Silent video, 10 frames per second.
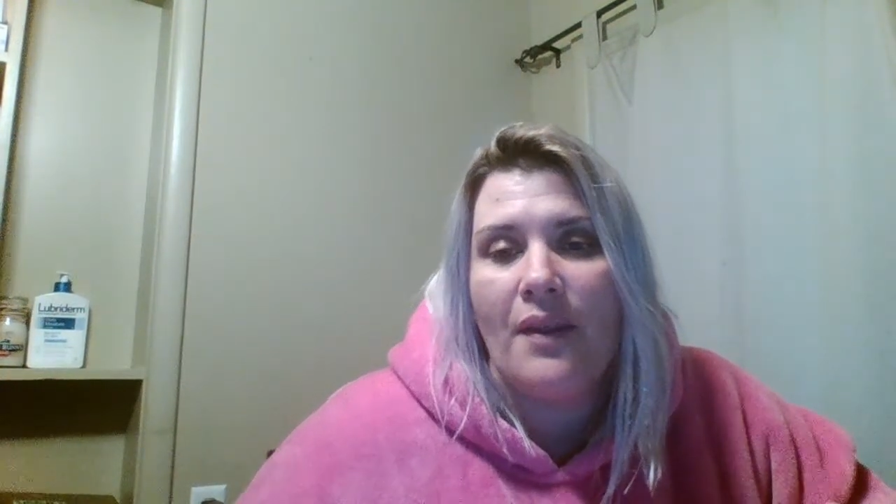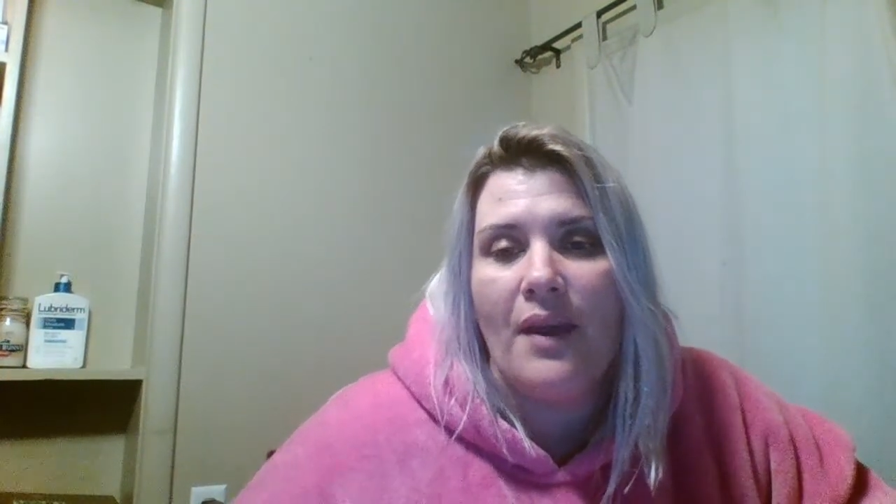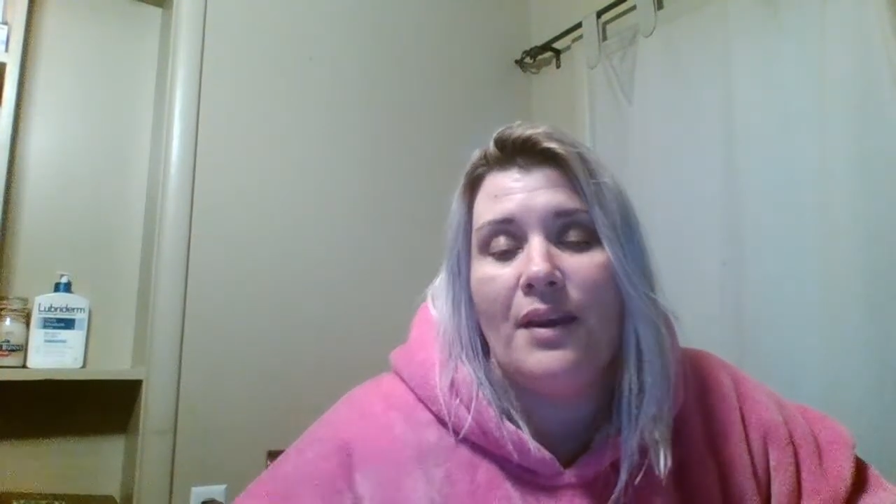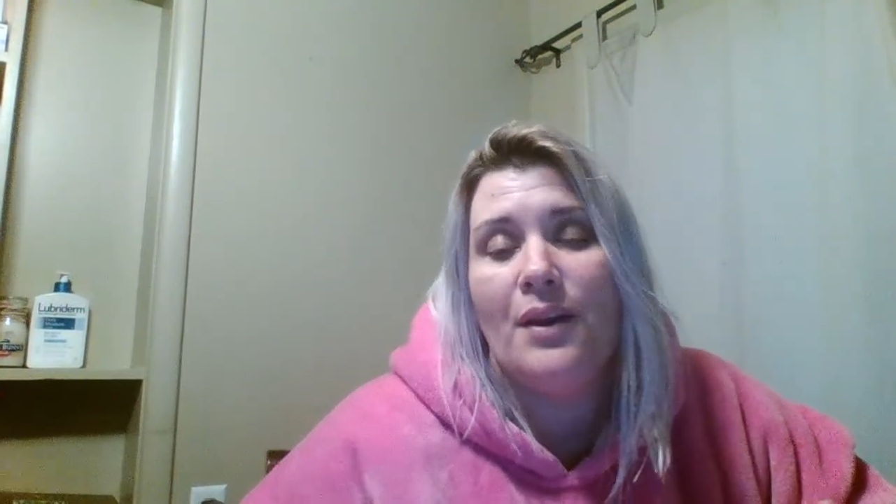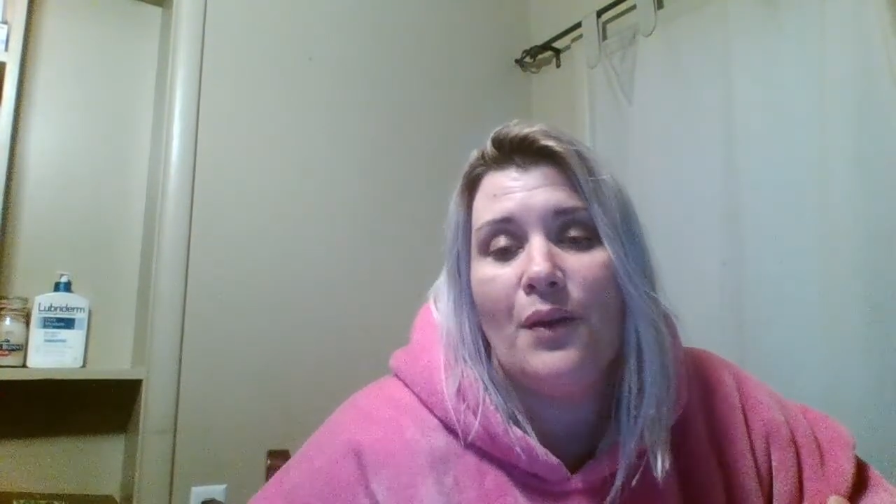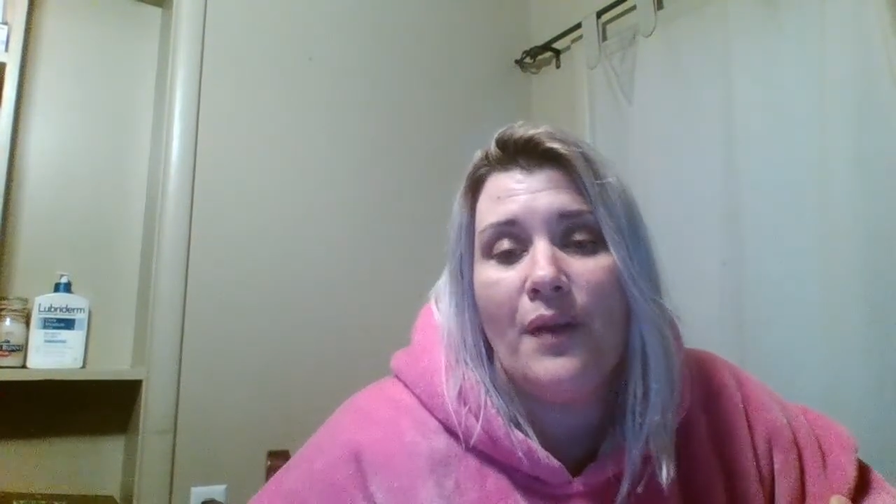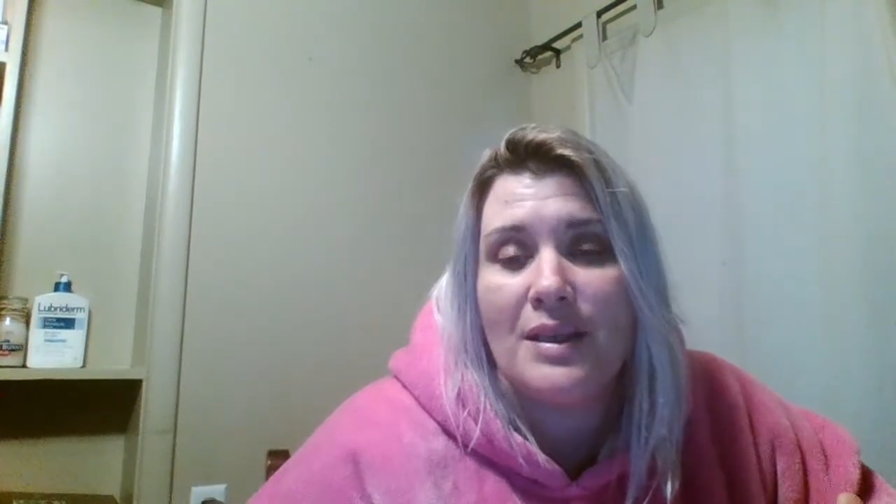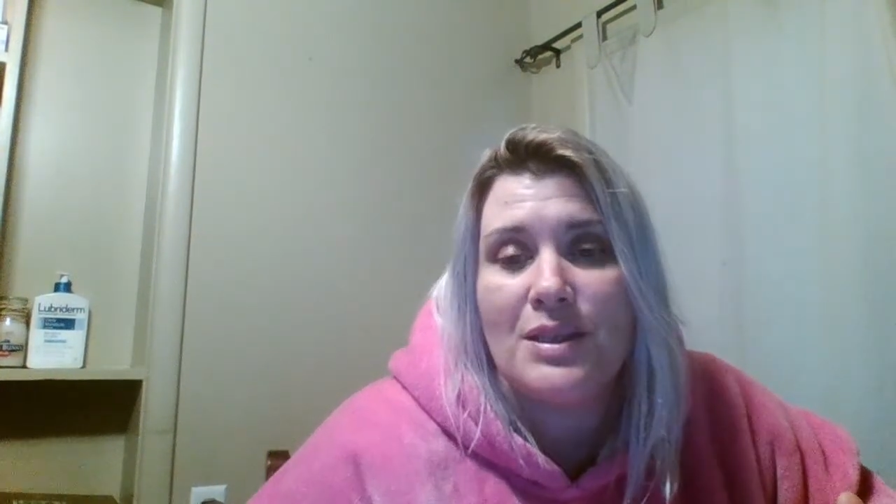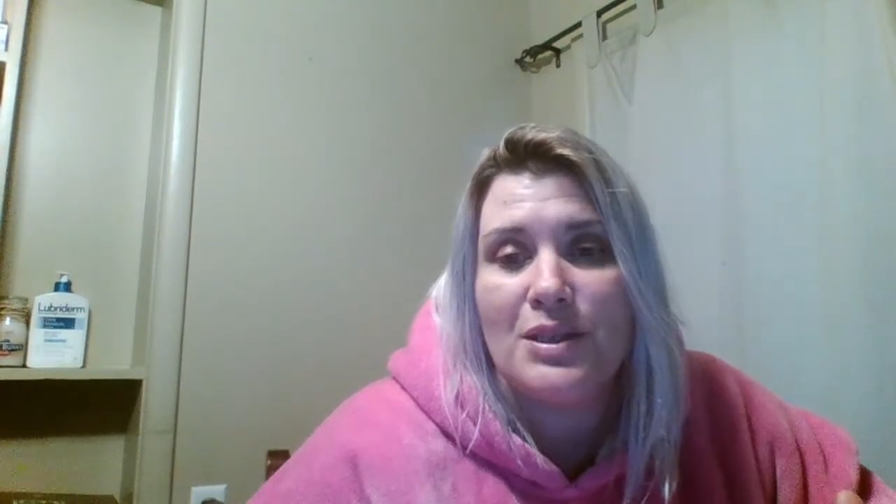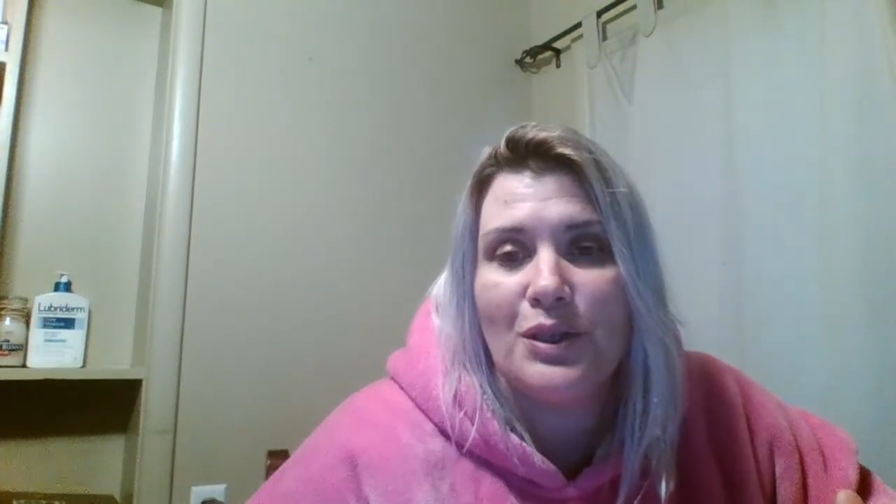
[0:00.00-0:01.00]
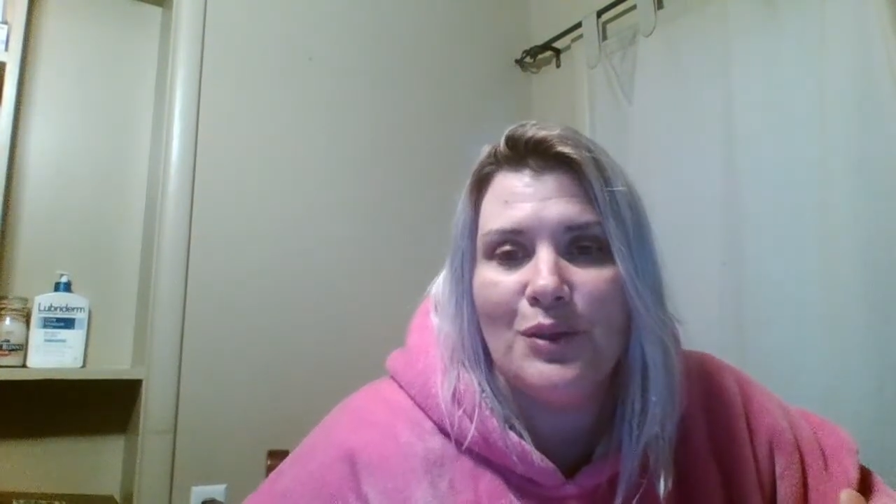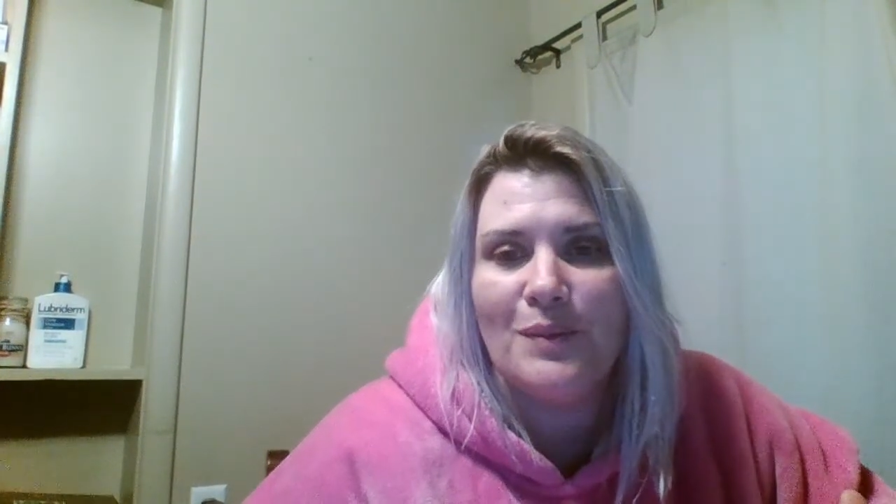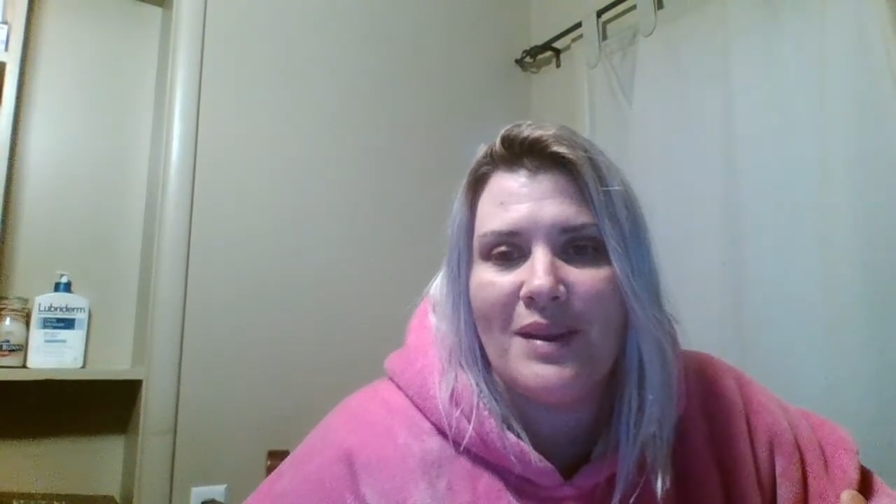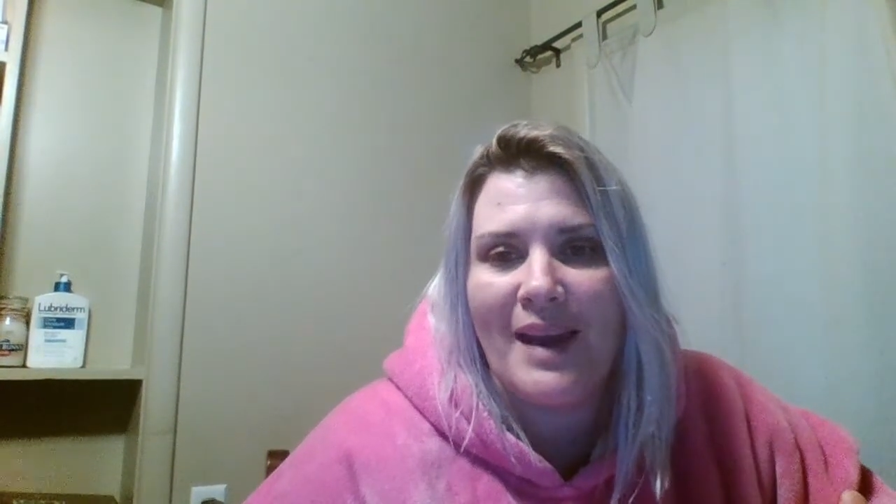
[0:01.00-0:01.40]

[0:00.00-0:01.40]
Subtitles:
They assumed